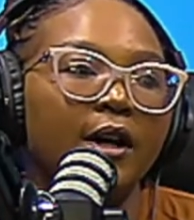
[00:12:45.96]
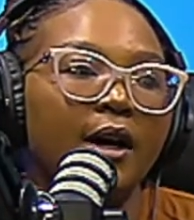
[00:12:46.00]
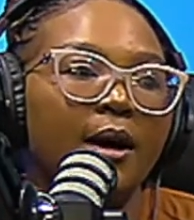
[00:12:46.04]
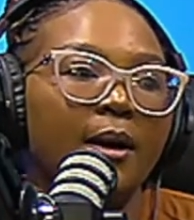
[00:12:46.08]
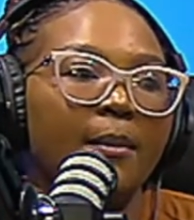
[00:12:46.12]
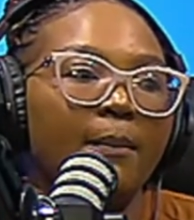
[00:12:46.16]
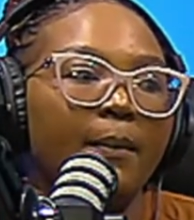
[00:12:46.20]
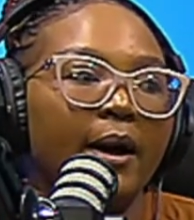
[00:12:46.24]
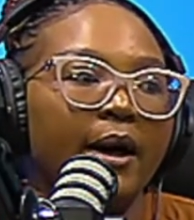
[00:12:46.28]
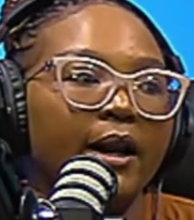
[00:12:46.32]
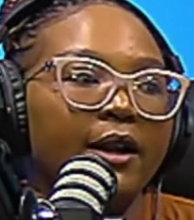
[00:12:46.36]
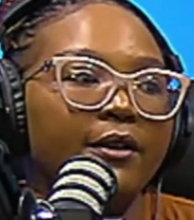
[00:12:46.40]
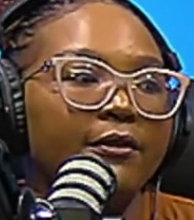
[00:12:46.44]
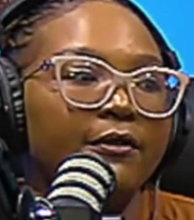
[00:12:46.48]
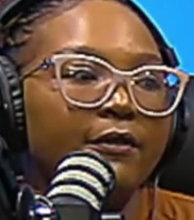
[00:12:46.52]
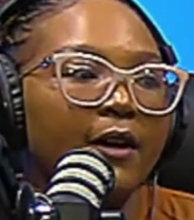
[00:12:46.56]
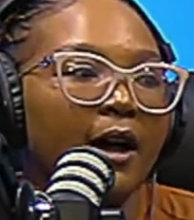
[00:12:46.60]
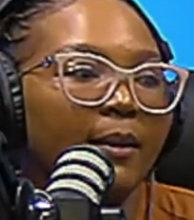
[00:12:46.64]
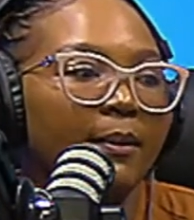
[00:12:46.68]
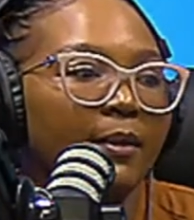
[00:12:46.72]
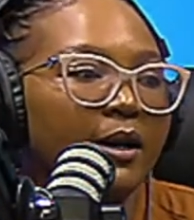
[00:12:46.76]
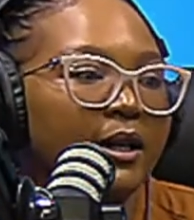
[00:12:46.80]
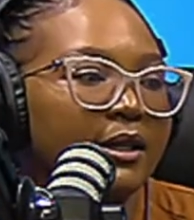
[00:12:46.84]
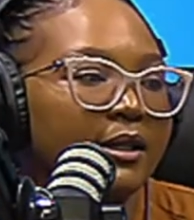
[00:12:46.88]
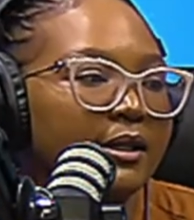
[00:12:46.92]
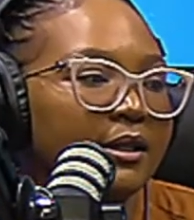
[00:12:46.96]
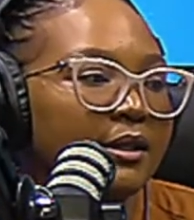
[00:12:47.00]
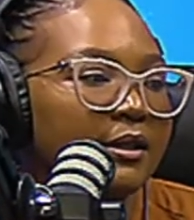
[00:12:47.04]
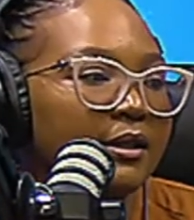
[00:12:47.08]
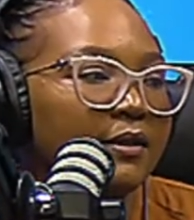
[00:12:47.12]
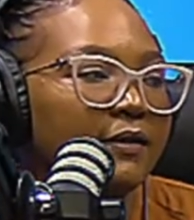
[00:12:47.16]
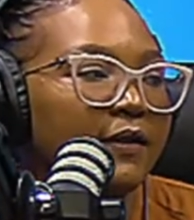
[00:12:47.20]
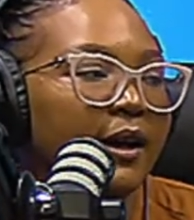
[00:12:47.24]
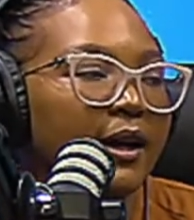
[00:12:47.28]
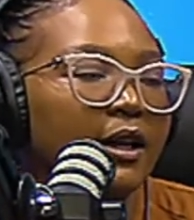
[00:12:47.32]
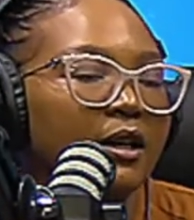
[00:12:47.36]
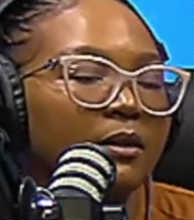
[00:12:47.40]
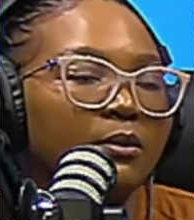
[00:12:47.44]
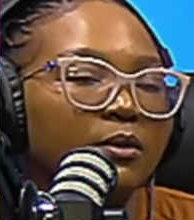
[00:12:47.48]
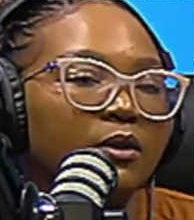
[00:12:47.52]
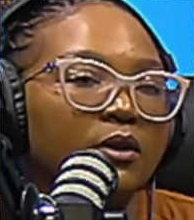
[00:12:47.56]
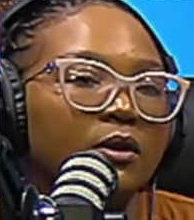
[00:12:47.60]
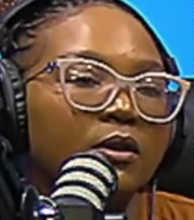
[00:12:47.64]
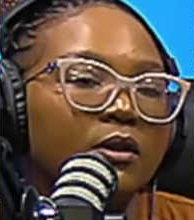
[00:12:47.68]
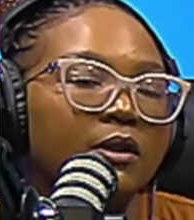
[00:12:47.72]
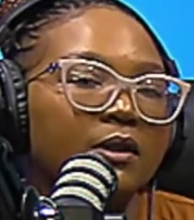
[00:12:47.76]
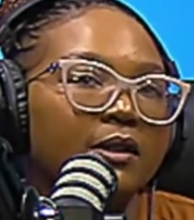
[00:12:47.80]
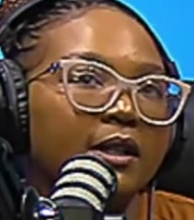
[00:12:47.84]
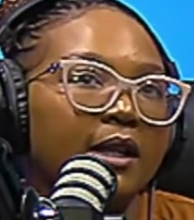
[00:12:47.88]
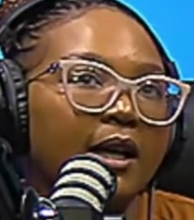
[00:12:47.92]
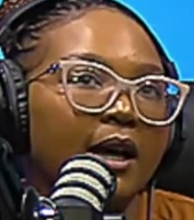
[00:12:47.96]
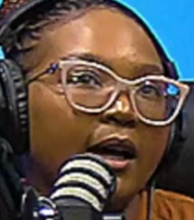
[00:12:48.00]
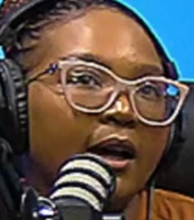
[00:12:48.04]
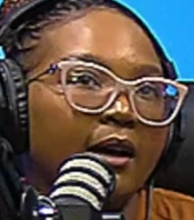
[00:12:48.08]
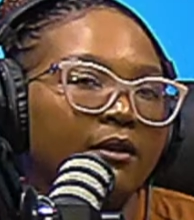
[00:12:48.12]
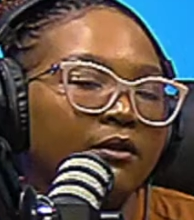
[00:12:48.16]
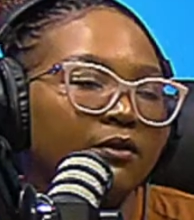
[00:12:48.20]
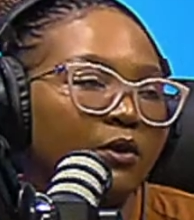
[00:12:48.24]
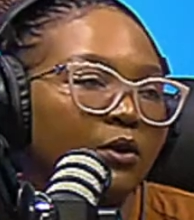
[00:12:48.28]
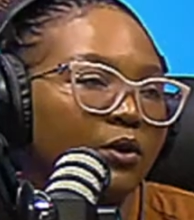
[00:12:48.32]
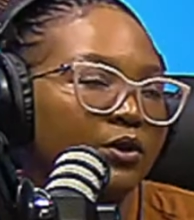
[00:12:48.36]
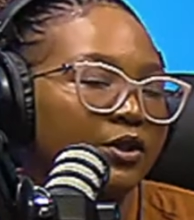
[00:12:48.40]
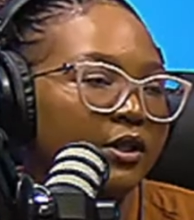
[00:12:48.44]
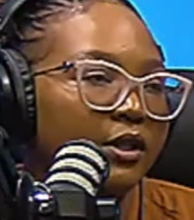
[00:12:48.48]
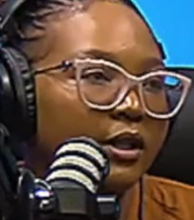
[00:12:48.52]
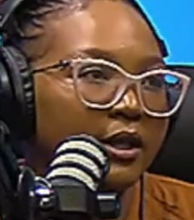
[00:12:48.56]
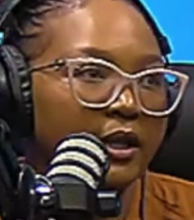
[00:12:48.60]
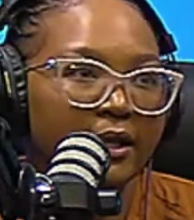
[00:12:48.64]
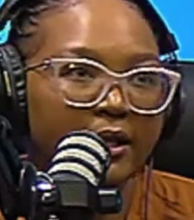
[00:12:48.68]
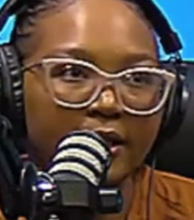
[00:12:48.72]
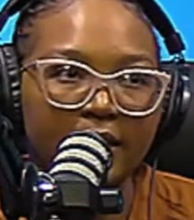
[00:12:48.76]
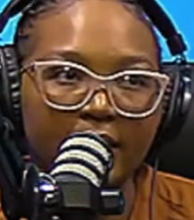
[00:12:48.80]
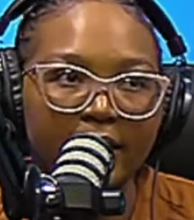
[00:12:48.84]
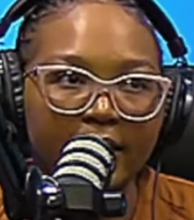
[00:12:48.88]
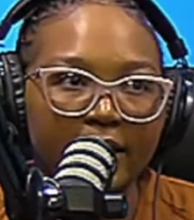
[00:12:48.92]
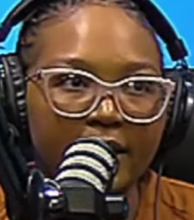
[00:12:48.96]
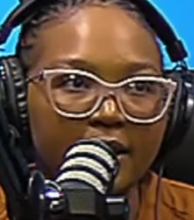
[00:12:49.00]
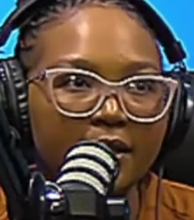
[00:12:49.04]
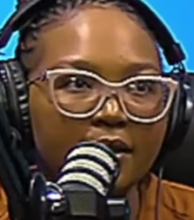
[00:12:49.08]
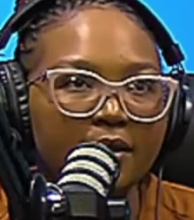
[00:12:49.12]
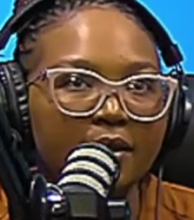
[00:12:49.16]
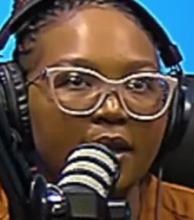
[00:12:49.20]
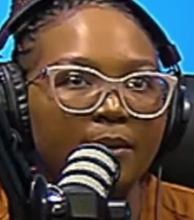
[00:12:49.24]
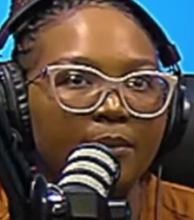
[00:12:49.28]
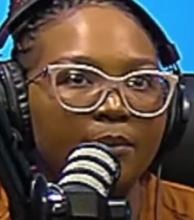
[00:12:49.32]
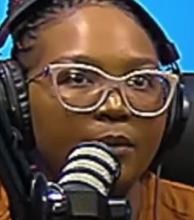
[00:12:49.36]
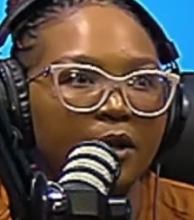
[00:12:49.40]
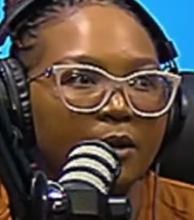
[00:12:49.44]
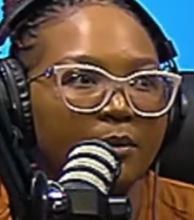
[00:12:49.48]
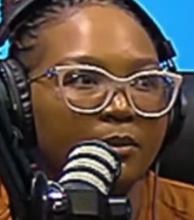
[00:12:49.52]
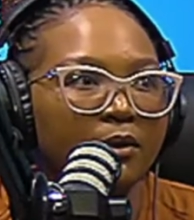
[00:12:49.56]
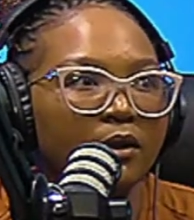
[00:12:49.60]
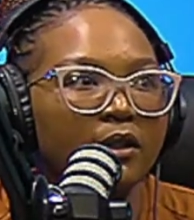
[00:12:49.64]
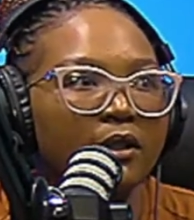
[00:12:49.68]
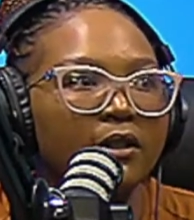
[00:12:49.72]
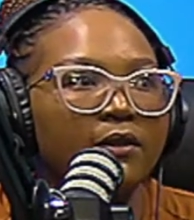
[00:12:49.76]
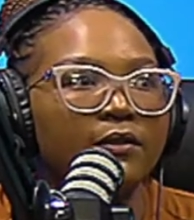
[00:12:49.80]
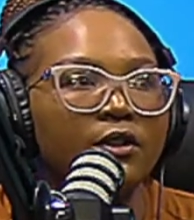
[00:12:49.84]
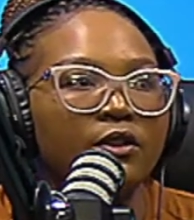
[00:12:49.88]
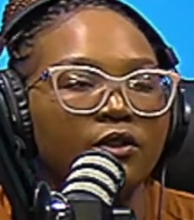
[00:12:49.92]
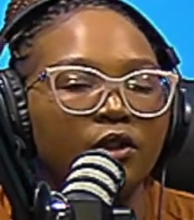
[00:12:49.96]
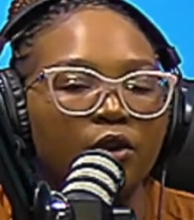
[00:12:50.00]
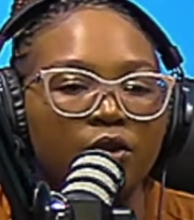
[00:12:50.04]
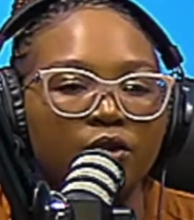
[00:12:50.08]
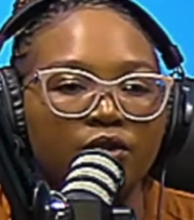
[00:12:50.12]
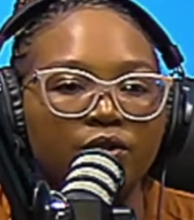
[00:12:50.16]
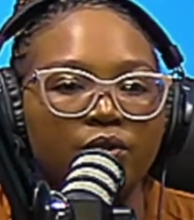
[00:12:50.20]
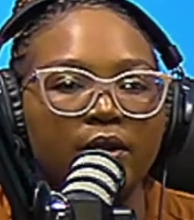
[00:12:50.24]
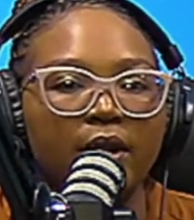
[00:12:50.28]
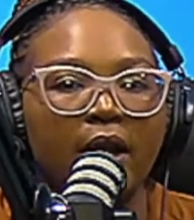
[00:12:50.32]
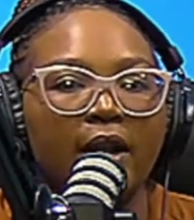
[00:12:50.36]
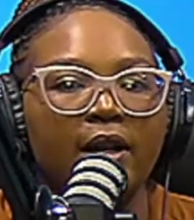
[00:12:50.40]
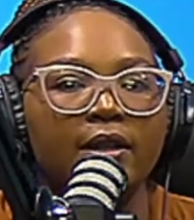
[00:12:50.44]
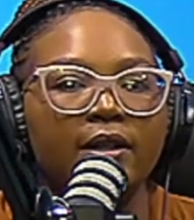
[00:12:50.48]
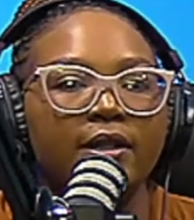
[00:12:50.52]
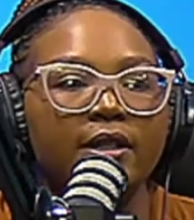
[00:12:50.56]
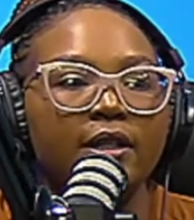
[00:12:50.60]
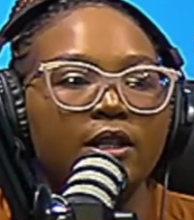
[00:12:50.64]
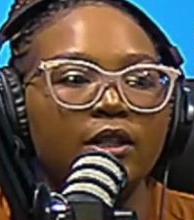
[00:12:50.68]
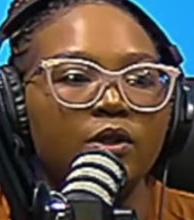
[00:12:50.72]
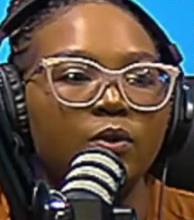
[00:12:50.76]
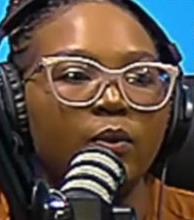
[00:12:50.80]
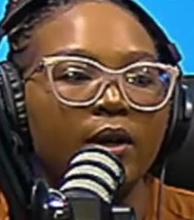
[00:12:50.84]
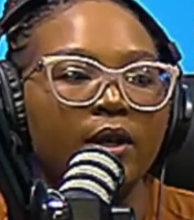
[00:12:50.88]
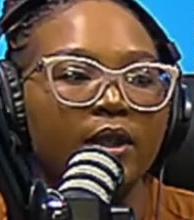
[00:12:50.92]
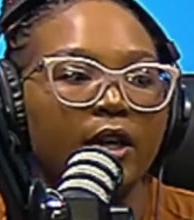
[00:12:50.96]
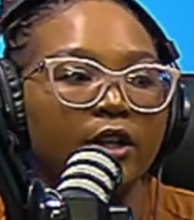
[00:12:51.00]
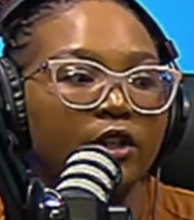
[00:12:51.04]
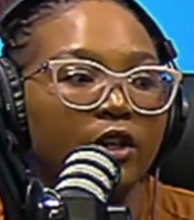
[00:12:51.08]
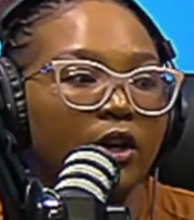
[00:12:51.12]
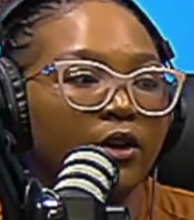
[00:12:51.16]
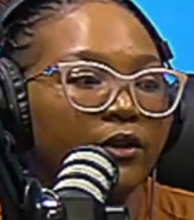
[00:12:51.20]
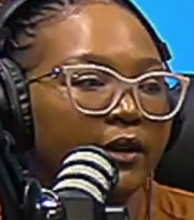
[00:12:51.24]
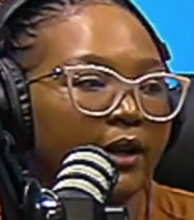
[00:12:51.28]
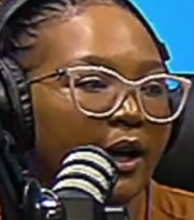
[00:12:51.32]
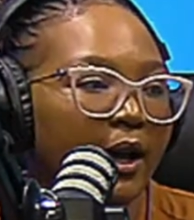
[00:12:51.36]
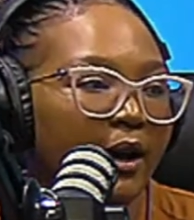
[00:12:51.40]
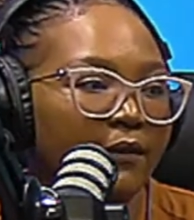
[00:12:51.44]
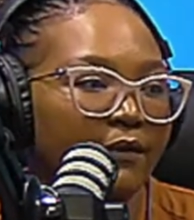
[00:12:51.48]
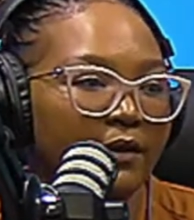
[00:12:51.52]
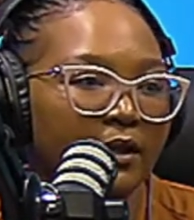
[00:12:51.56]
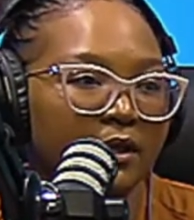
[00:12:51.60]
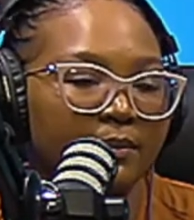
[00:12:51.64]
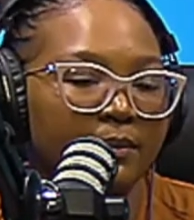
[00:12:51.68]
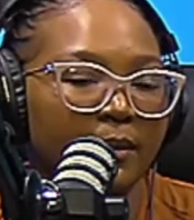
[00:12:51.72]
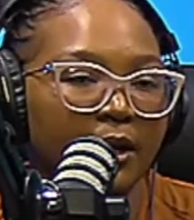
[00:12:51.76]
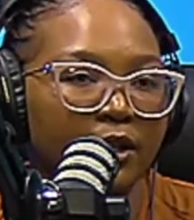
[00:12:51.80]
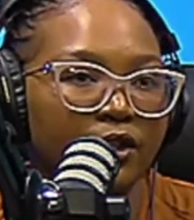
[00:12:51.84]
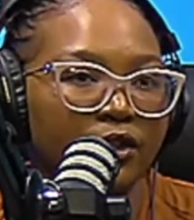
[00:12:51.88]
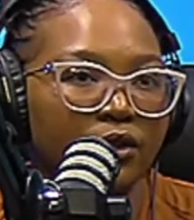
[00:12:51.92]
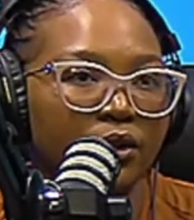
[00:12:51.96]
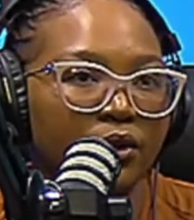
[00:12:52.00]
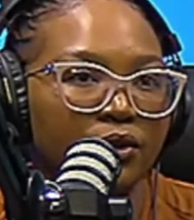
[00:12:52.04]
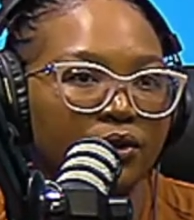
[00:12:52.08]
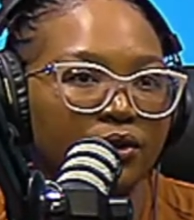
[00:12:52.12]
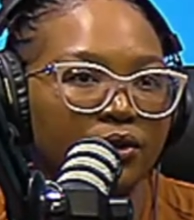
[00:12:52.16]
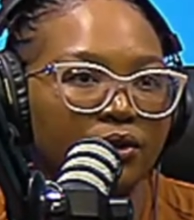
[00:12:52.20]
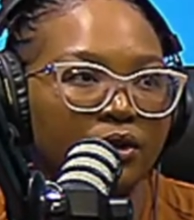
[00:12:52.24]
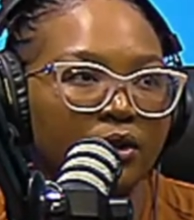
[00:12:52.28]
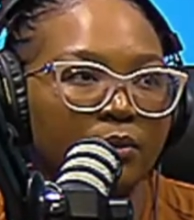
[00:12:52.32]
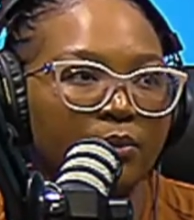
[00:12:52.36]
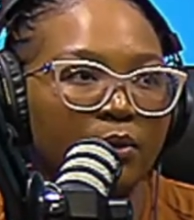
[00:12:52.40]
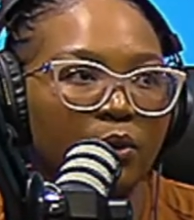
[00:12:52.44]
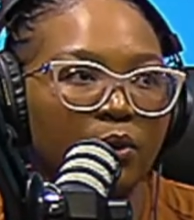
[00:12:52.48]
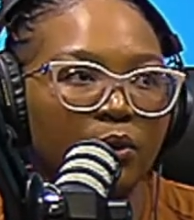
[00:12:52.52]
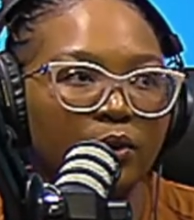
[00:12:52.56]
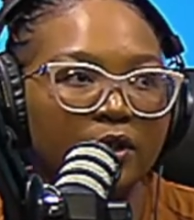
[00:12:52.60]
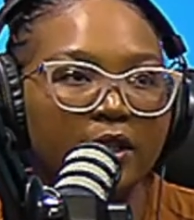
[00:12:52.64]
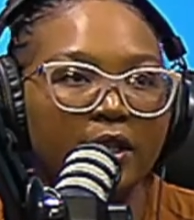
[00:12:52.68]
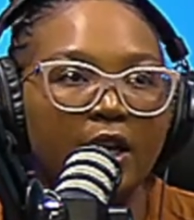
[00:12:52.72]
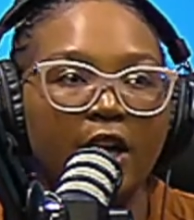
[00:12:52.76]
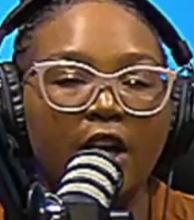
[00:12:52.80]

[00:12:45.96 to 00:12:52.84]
But if family isn't available, unfortunately, some people live in those realities where they don't have as much social support.